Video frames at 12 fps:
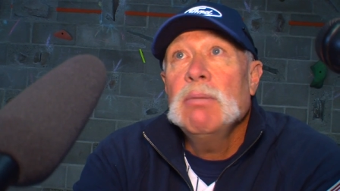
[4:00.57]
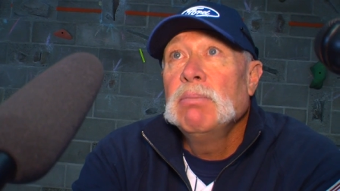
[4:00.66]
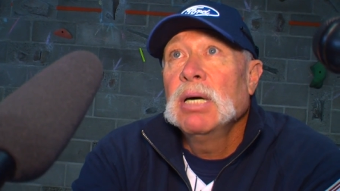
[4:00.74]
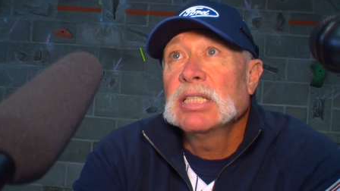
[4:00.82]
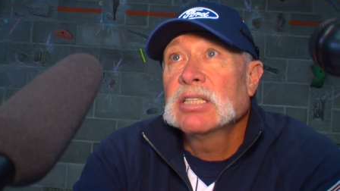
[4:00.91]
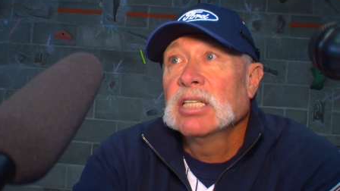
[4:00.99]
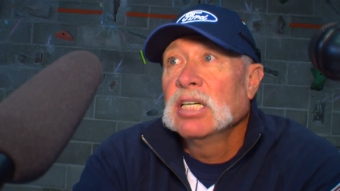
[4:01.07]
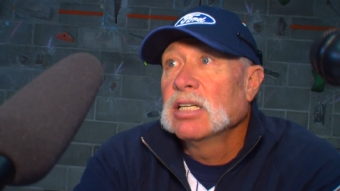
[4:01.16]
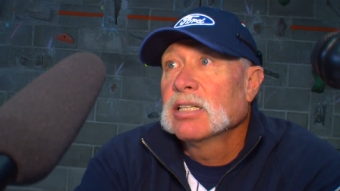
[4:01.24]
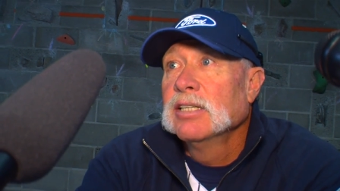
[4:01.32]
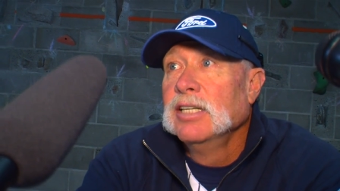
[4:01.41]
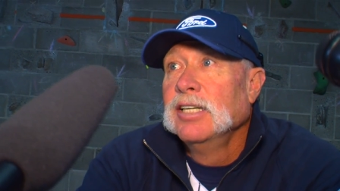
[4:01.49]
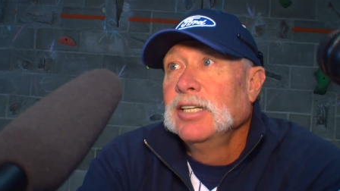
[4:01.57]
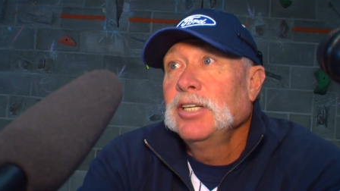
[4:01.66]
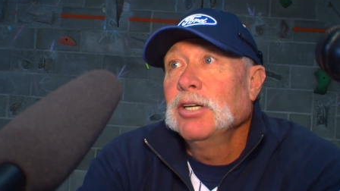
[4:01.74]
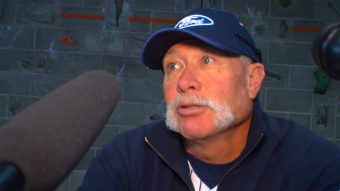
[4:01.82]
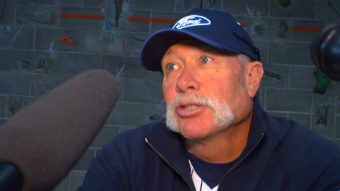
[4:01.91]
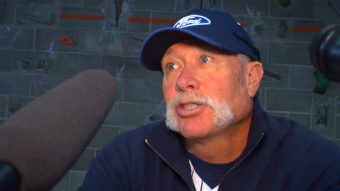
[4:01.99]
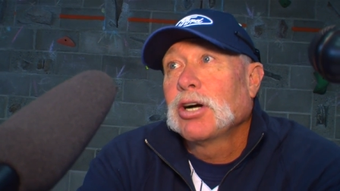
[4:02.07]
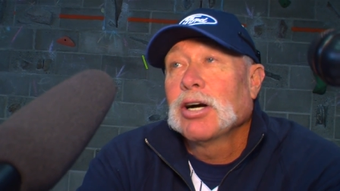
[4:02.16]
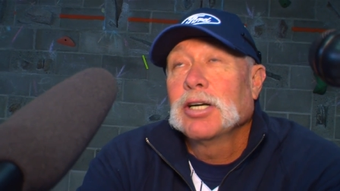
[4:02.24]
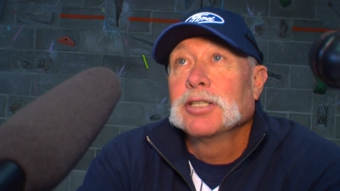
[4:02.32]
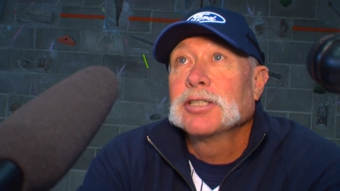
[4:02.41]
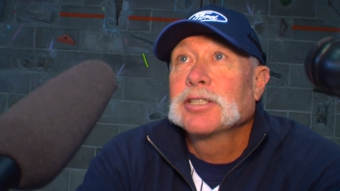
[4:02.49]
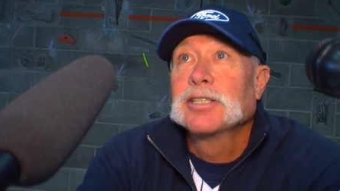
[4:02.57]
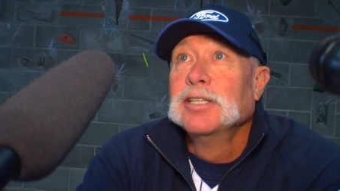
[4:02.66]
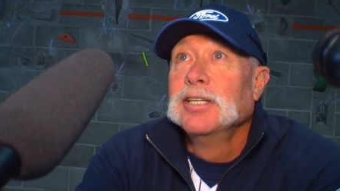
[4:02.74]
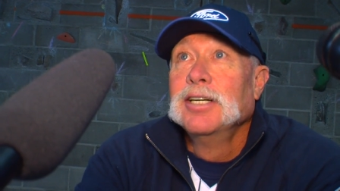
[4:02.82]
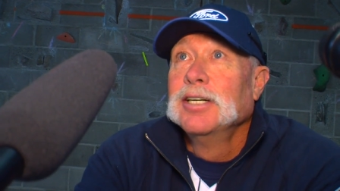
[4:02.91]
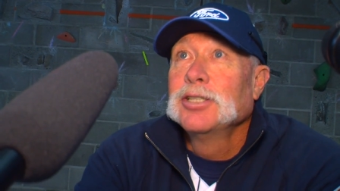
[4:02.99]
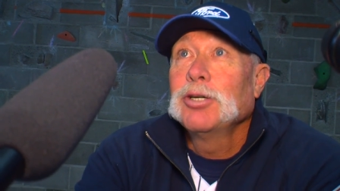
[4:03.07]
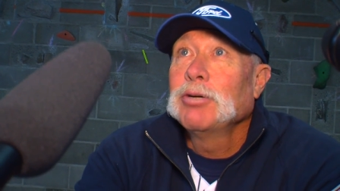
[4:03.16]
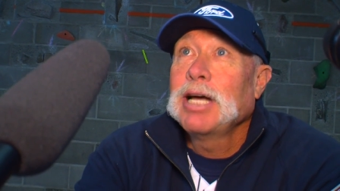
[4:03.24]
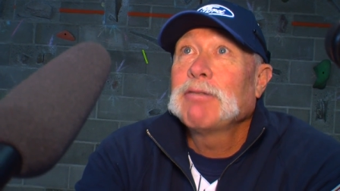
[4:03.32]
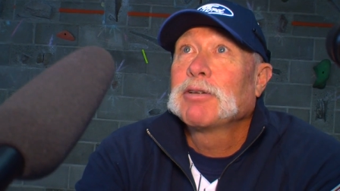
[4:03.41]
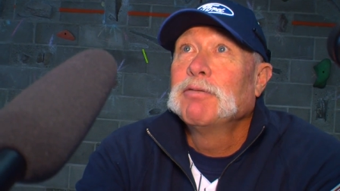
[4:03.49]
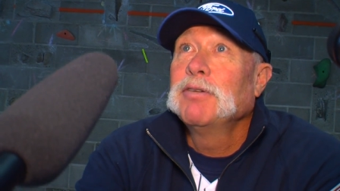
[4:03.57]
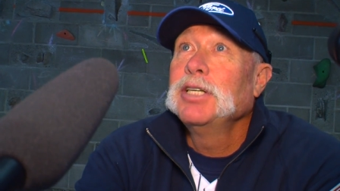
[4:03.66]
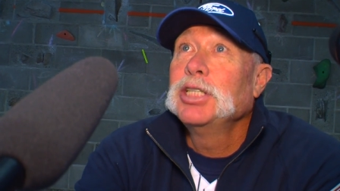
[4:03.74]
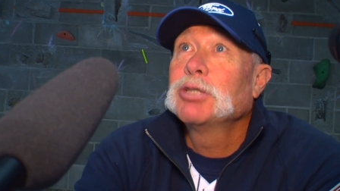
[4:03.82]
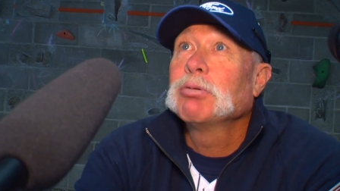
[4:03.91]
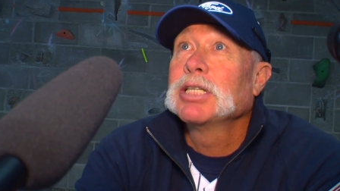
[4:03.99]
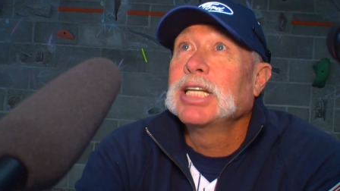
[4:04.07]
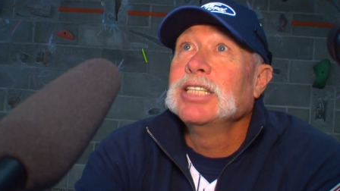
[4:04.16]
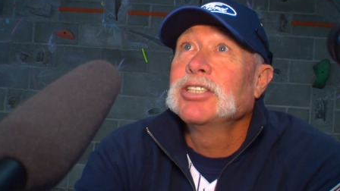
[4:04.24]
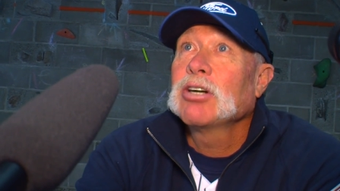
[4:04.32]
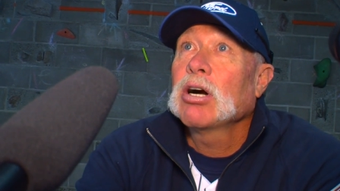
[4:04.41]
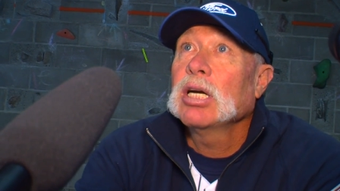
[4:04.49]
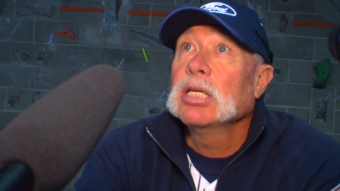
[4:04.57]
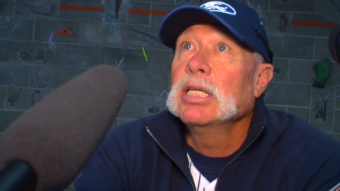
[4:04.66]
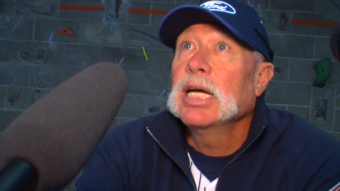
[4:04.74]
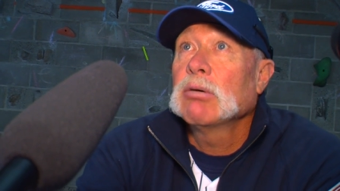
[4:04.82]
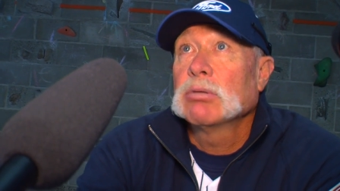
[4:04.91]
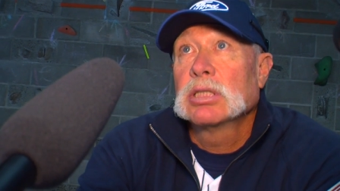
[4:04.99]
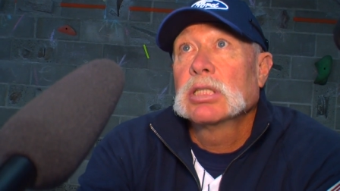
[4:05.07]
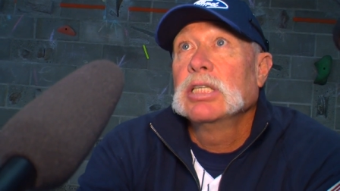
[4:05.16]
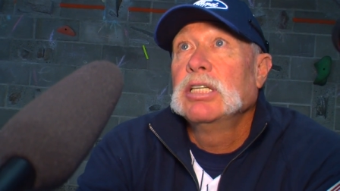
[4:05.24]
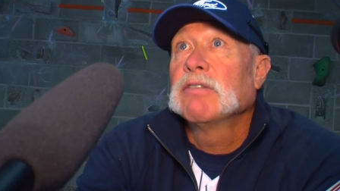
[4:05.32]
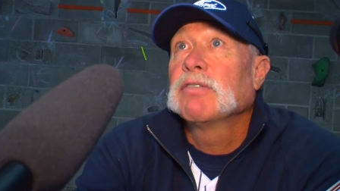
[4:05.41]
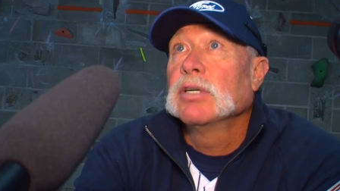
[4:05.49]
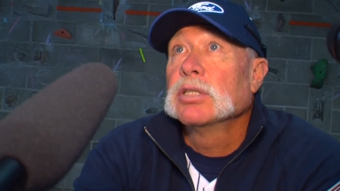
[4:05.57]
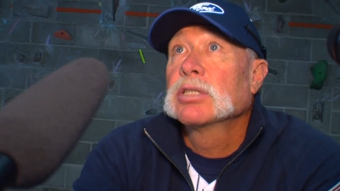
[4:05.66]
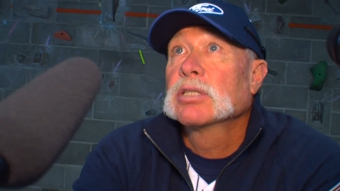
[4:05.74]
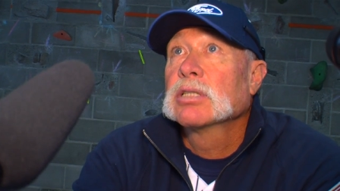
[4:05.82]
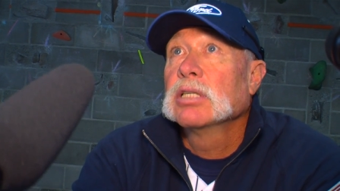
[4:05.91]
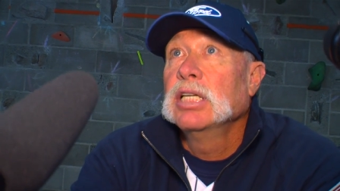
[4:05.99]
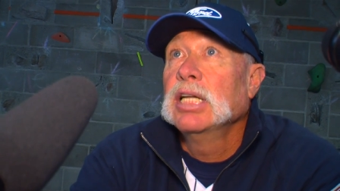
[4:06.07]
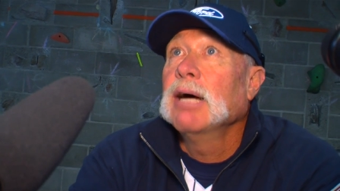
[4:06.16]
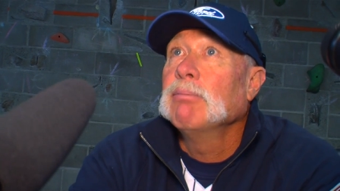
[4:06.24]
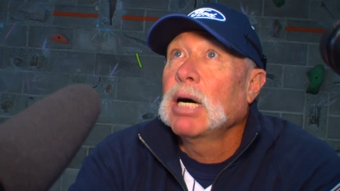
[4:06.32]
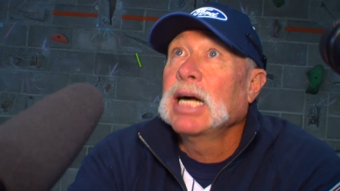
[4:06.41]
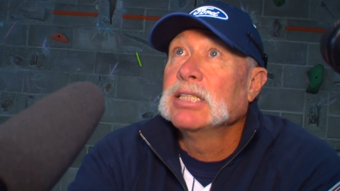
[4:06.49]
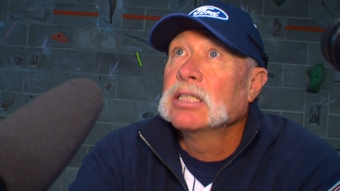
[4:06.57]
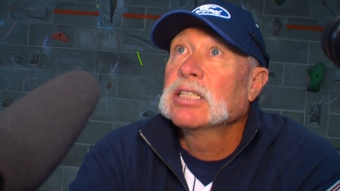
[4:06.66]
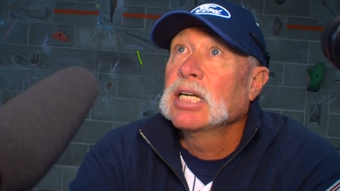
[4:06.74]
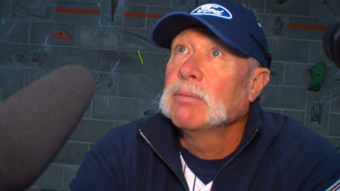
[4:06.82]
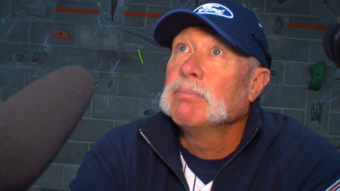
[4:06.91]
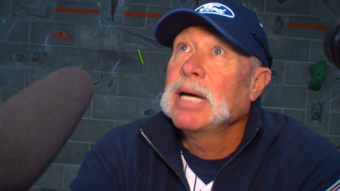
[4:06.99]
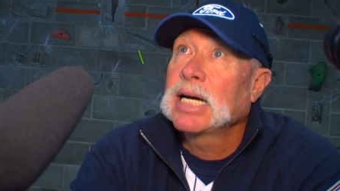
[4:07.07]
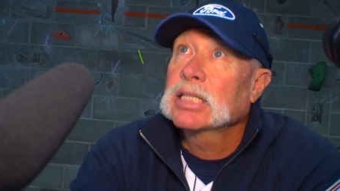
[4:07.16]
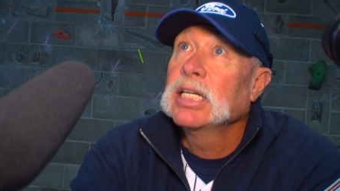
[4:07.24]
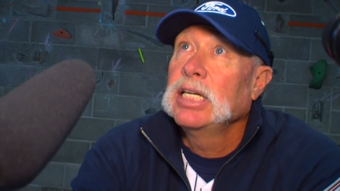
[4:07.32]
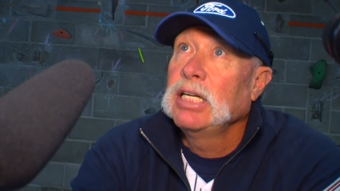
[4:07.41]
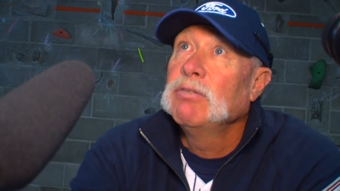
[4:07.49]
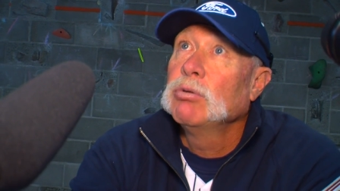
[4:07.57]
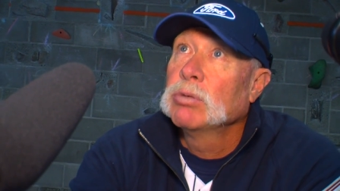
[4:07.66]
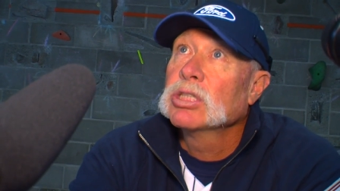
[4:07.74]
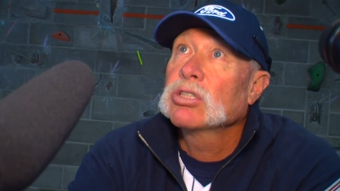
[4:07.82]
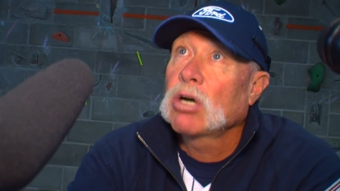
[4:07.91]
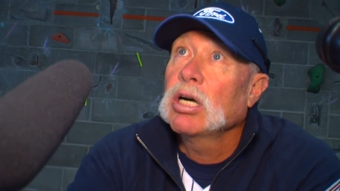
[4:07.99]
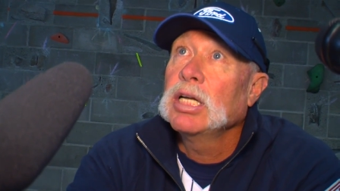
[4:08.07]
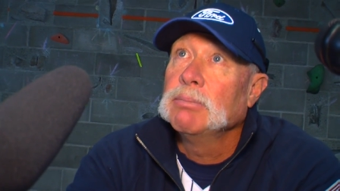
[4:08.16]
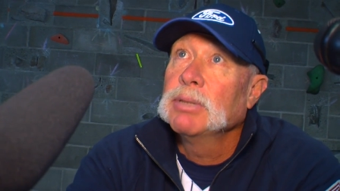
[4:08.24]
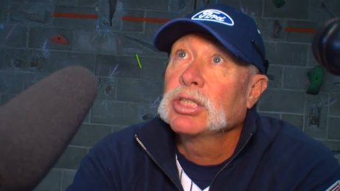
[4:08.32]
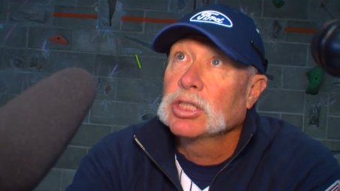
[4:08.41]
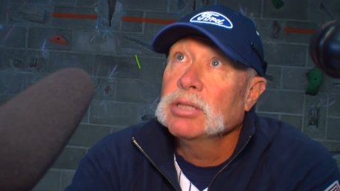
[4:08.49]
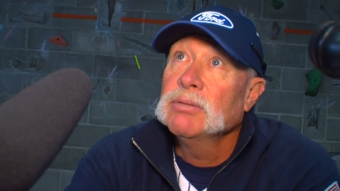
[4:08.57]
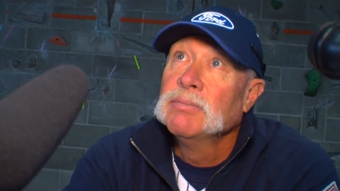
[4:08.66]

But uh, you know, starters don't have to finish what they started, and that was the difference in that mindset back then, even with starting pitching.